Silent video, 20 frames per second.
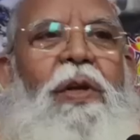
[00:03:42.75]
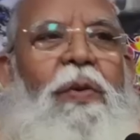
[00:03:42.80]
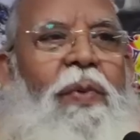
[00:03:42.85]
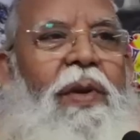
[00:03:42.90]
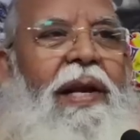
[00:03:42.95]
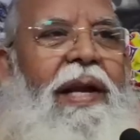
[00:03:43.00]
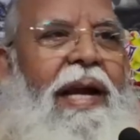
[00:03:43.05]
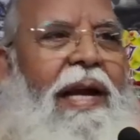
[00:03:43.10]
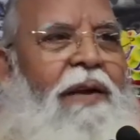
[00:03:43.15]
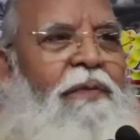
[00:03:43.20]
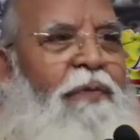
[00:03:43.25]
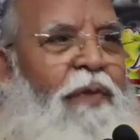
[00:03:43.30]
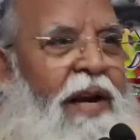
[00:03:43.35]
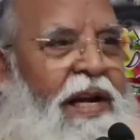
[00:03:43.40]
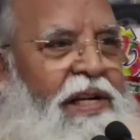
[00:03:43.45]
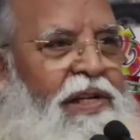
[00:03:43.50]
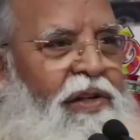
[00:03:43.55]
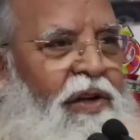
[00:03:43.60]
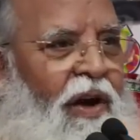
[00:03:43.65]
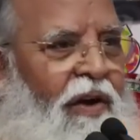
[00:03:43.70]
You will get
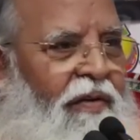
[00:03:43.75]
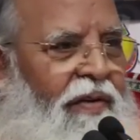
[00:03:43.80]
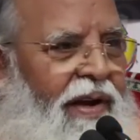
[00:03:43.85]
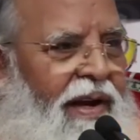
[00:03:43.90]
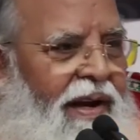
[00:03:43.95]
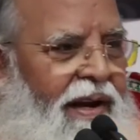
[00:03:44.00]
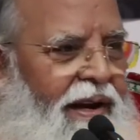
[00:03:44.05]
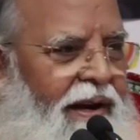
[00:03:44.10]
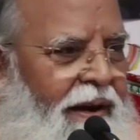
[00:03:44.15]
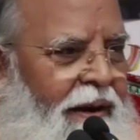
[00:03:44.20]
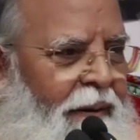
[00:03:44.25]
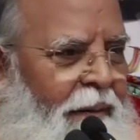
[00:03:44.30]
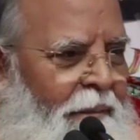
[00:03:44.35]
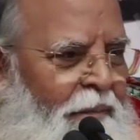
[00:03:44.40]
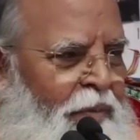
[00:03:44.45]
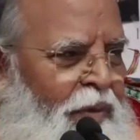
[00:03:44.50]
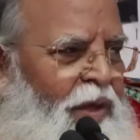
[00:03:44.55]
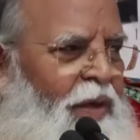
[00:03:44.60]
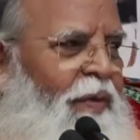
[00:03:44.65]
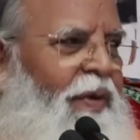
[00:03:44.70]
fresh towel.
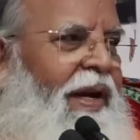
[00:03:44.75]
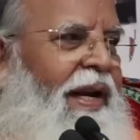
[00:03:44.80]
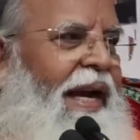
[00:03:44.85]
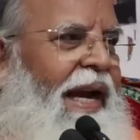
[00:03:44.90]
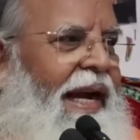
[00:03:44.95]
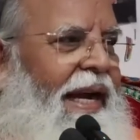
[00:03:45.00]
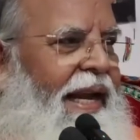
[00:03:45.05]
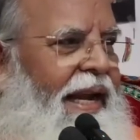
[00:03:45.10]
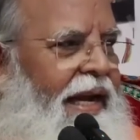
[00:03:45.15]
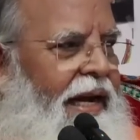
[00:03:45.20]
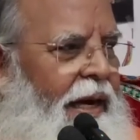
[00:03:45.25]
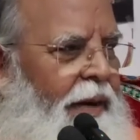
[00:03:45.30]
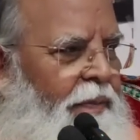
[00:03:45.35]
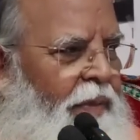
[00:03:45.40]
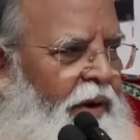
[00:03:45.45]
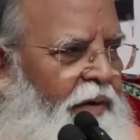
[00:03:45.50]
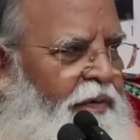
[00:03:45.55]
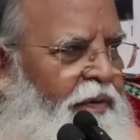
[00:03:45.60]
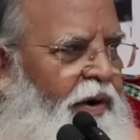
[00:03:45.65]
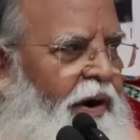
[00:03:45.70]
You will get a
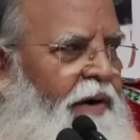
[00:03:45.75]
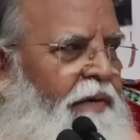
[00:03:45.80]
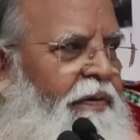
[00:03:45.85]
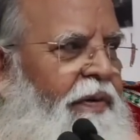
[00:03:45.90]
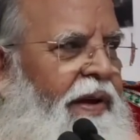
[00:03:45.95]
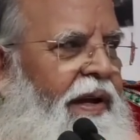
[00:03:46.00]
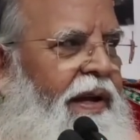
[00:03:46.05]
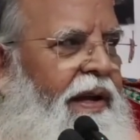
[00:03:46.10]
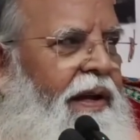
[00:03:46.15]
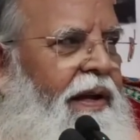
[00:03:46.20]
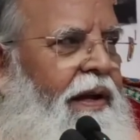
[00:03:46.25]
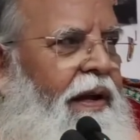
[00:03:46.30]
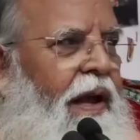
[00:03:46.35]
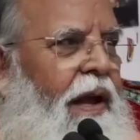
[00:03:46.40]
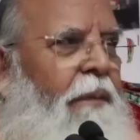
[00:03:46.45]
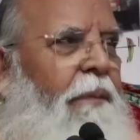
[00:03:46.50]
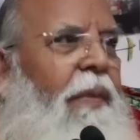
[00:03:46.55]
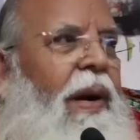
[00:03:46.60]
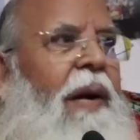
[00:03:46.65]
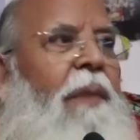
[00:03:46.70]
cup of coffee.
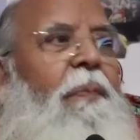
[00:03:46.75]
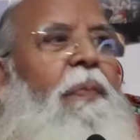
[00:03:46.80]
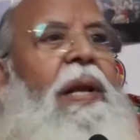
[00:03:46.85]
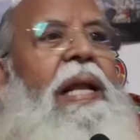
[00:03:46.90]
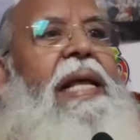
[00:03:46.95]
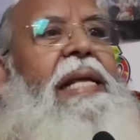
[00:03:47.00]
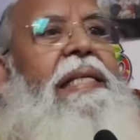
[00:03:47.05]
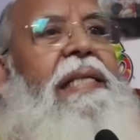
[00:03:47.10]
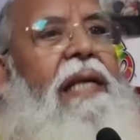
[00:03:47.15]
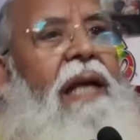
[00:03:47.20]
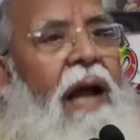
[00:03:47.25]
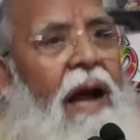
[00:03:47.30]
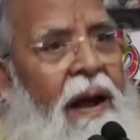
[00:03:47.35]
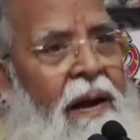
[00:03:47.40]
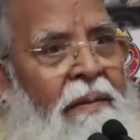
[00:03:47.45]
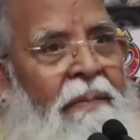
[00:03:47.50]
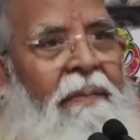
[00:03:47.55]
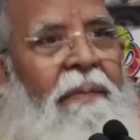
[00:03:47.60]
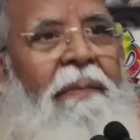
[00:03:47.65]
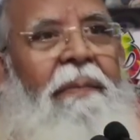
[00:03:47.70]
But please
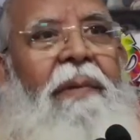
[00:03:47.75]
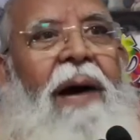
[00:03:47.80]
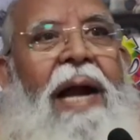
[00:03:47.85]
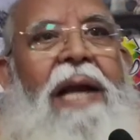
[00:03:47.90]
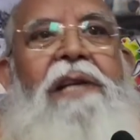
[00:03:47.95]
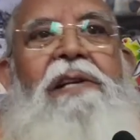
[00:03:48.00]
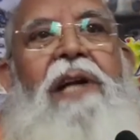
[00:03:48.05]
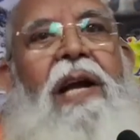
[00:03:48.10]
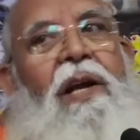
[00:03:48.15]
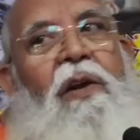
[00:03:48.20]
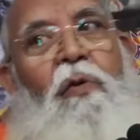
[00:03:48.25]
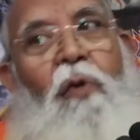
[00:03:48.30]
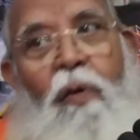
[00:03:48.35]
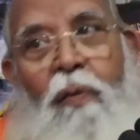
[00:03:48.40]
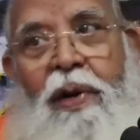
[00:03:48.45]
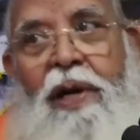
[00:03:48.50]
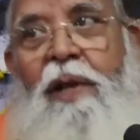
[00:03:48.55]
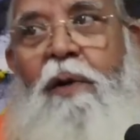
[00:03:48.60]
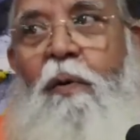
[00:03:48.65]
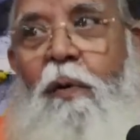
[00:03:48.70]
come. And yet
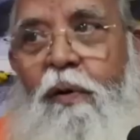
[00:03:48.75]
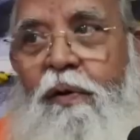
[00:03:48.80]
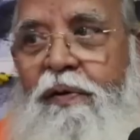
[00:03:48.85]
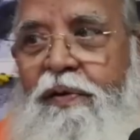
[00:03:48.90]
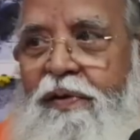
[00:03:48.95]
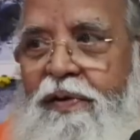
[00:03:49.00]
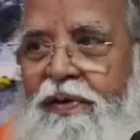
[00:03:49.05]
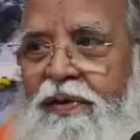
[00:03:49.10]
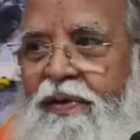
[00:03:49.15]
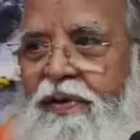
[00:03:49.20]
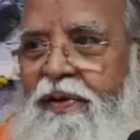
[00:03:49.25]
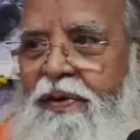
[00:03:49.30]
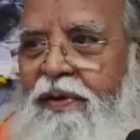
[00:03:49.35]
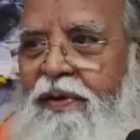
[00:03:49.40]
nobody goes.